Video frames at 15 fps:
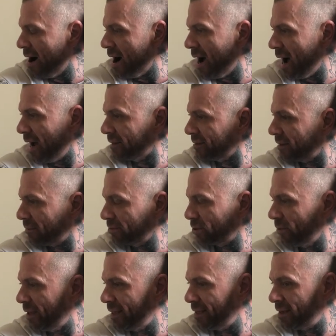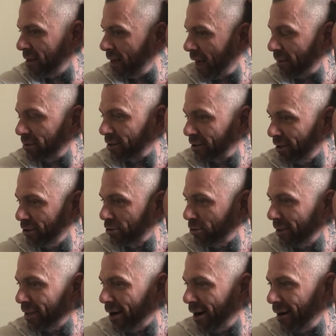And I'm still
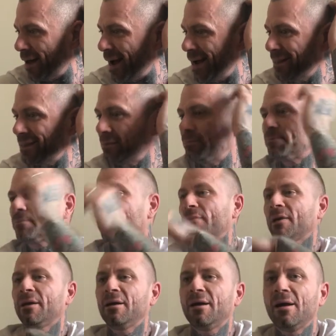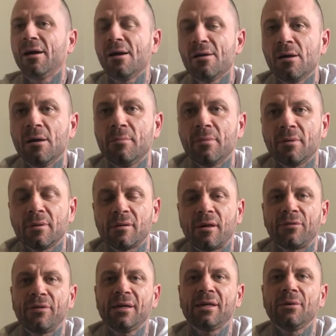doing all right. I
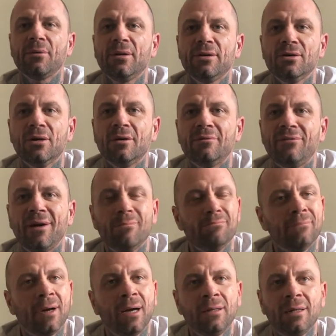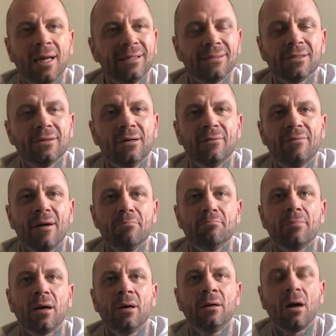think it was end of
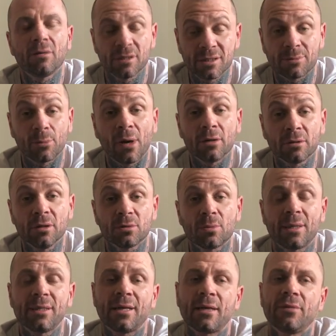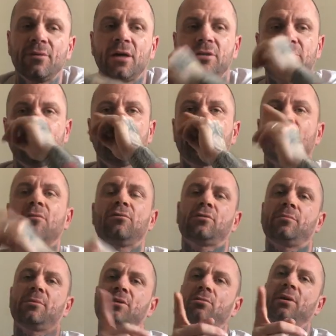November, on his wedding anniversary. We'd gone for
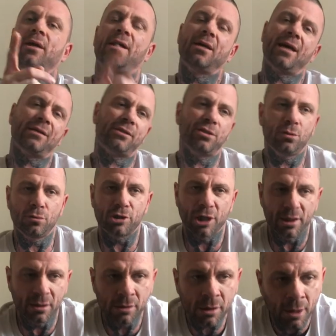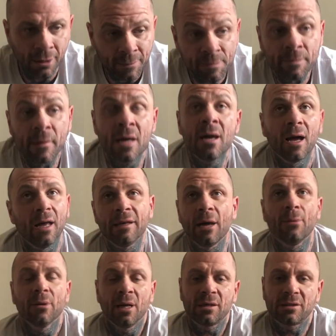something to eat, and I had 2 gins, and that
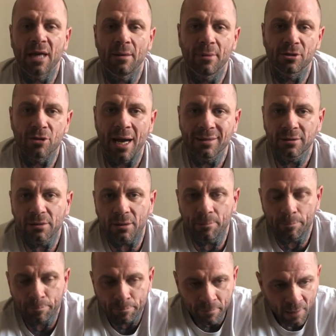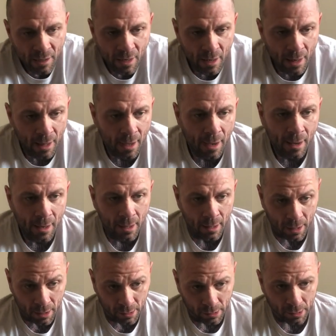was the last time I drank.
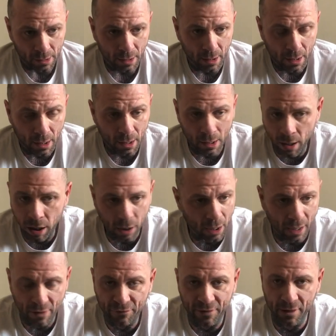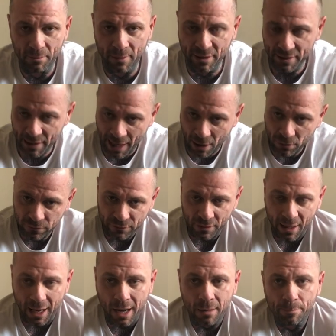And I feel mint now for
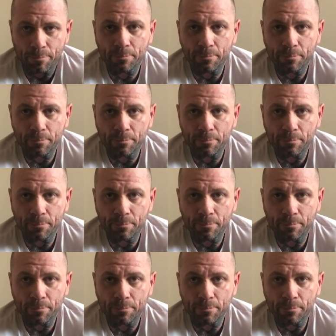that.